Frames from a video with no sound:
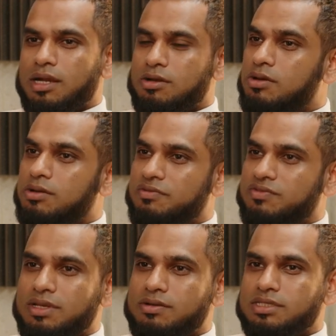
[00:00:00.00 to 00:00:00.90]
I don't know
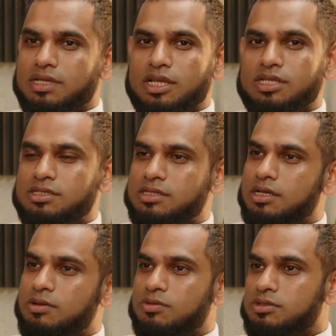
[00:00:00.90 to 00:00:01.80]
if there is an
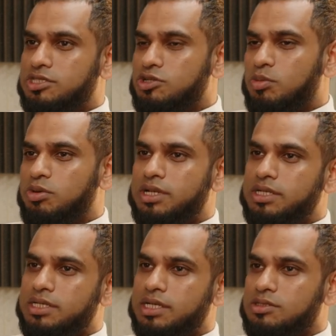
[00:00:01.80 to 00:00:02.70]
internal
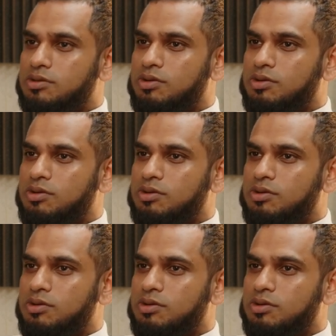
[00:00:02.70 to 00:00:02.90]
geopolitics